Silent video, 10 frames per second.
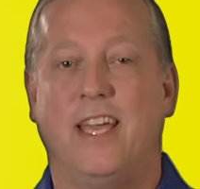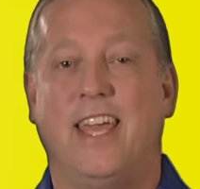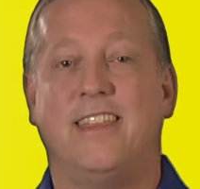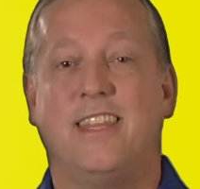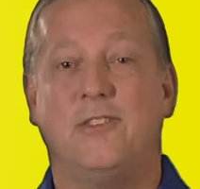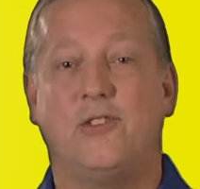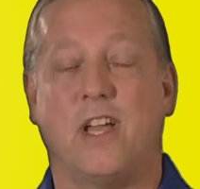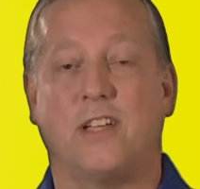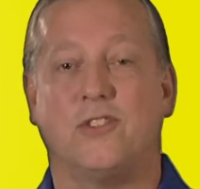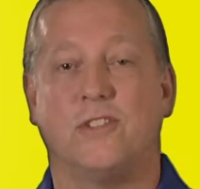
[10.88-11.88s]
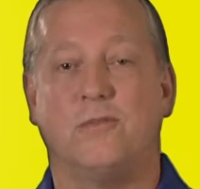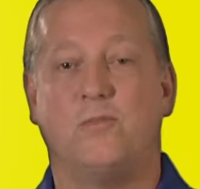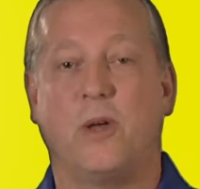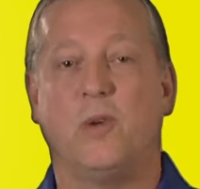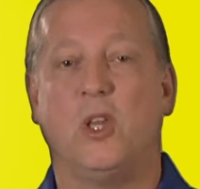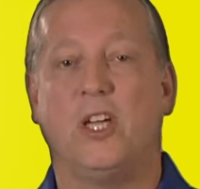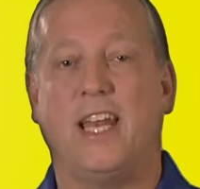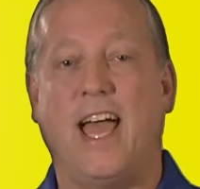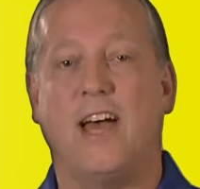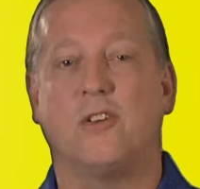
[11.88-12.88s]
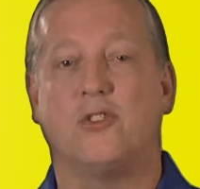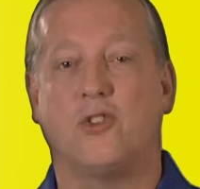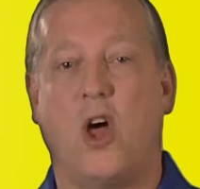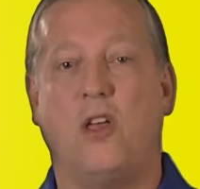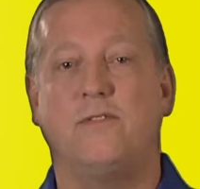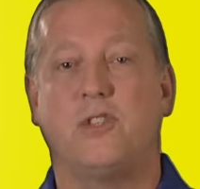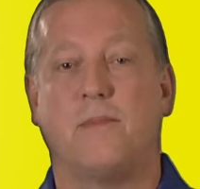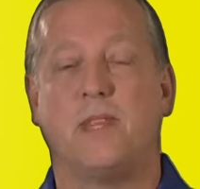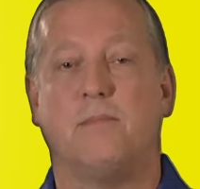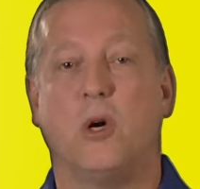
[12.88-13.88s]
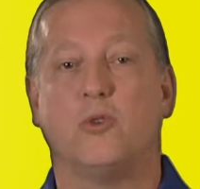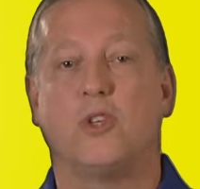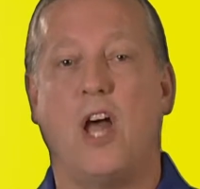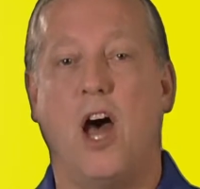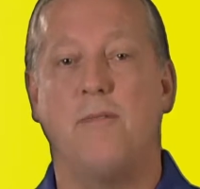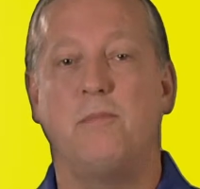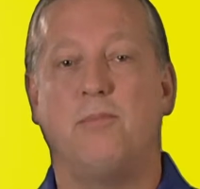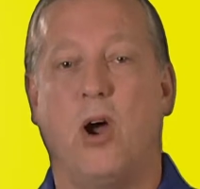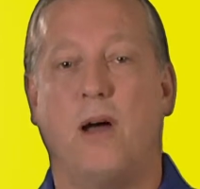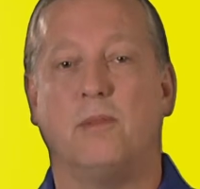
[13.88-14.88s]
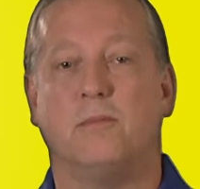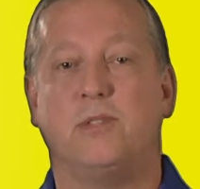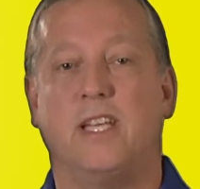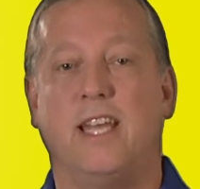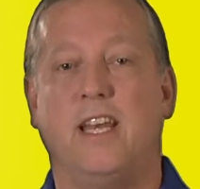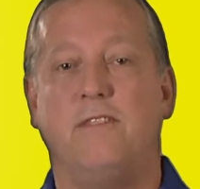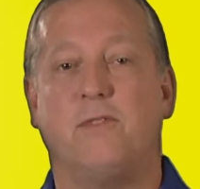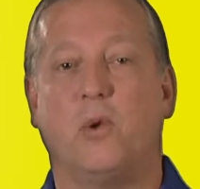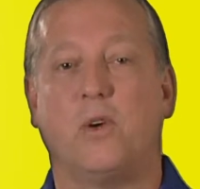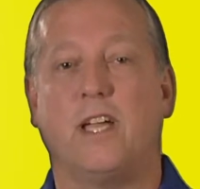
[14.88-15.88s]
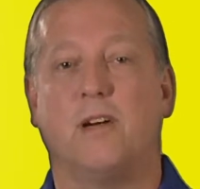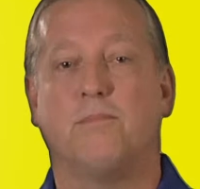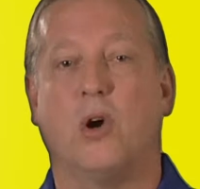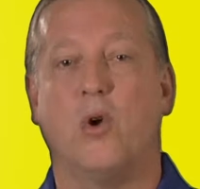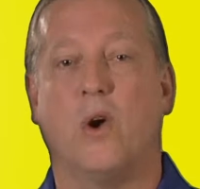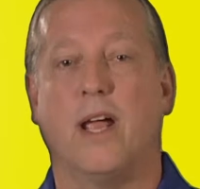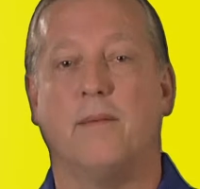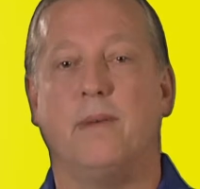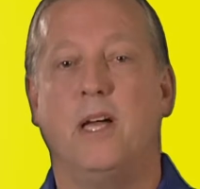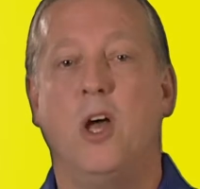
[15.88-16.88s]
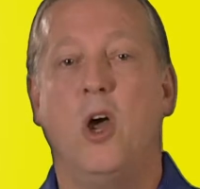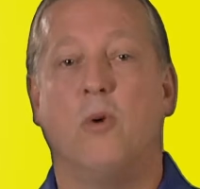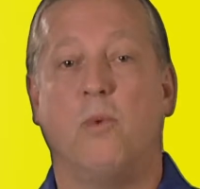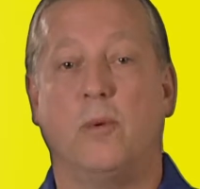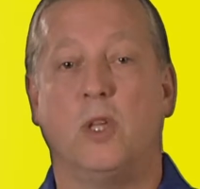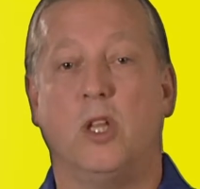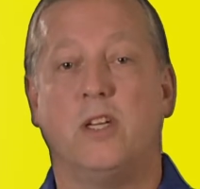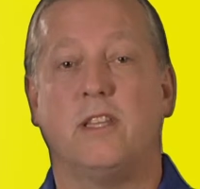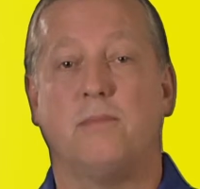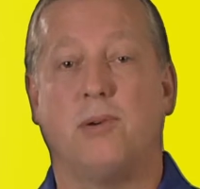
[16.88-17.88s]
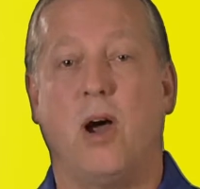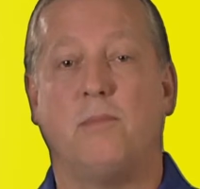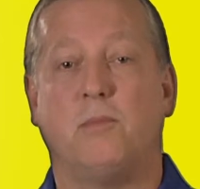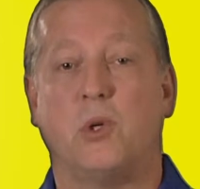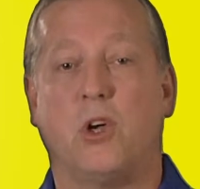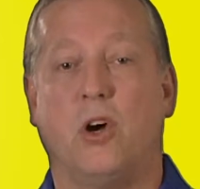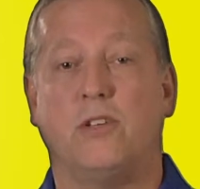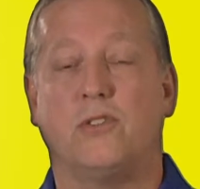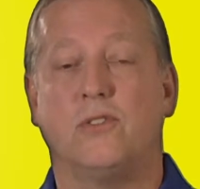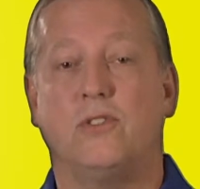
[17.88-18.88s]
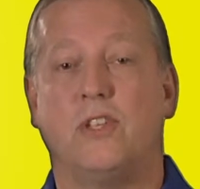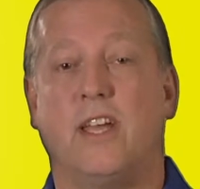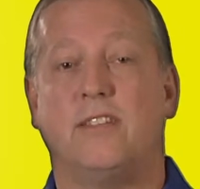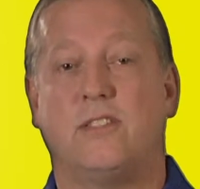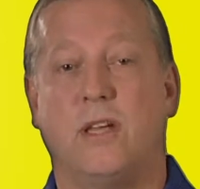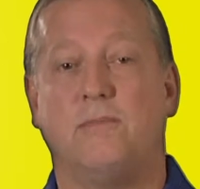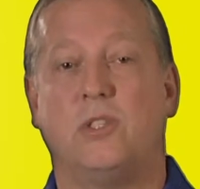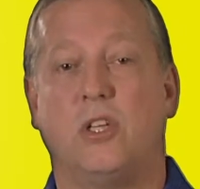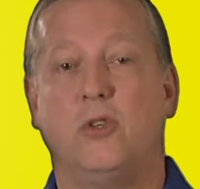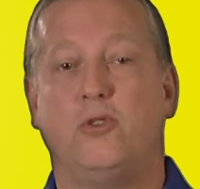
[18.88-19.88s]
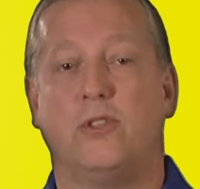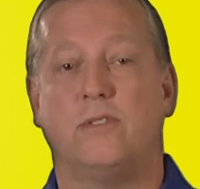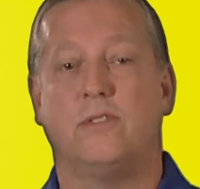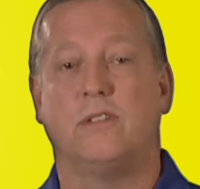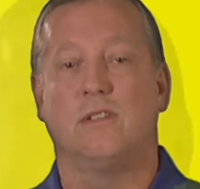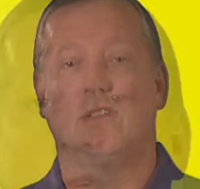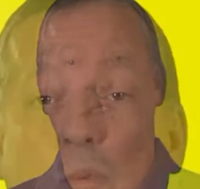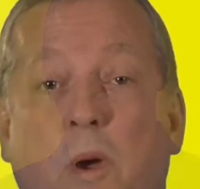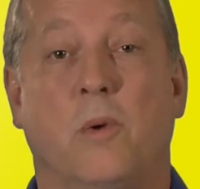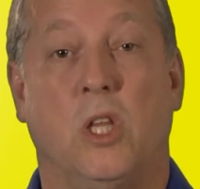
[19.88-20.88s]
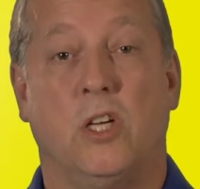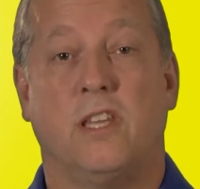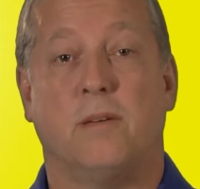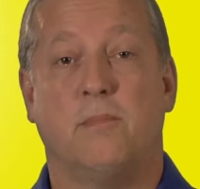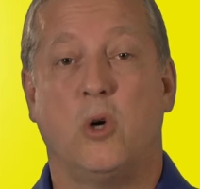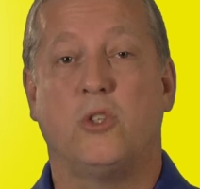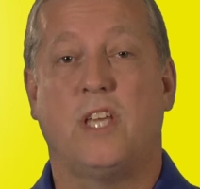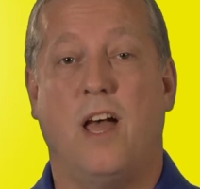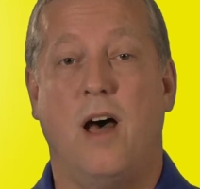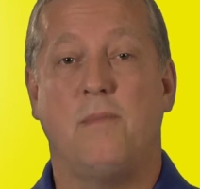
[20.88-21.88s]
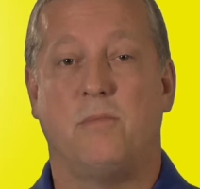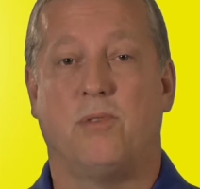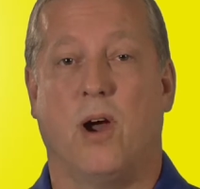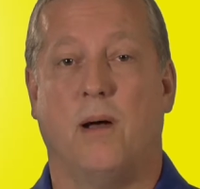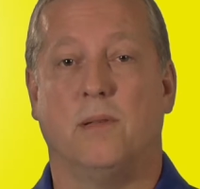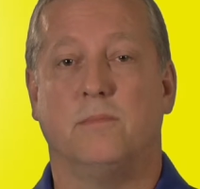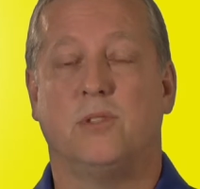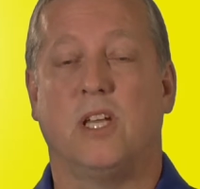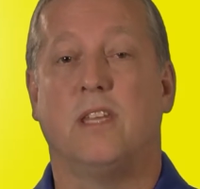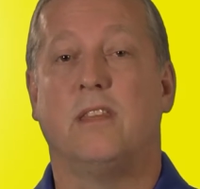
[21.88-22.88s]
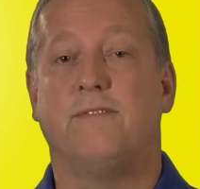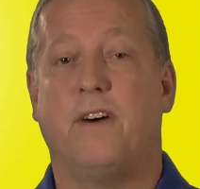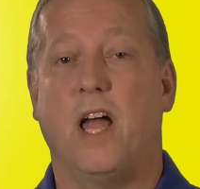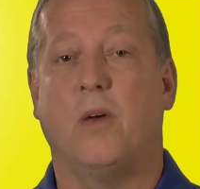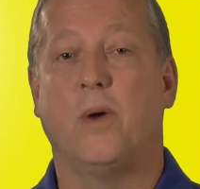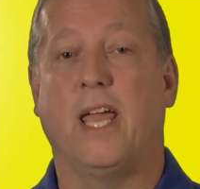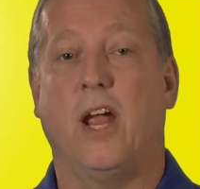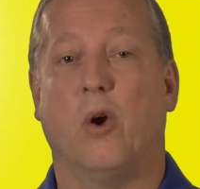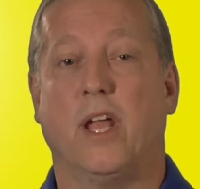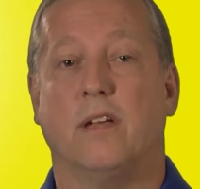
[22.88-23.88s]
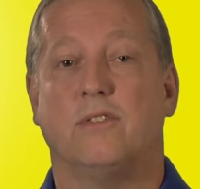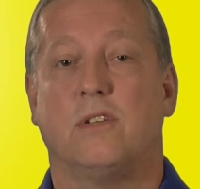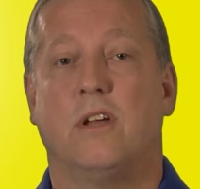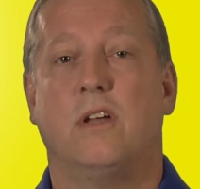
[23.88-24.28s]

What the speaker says: In this section, we will look at how to solve some of the most common problems in any floor care program. We will look at the probable causes and some solutions. We will look at the most common problems in the following areas: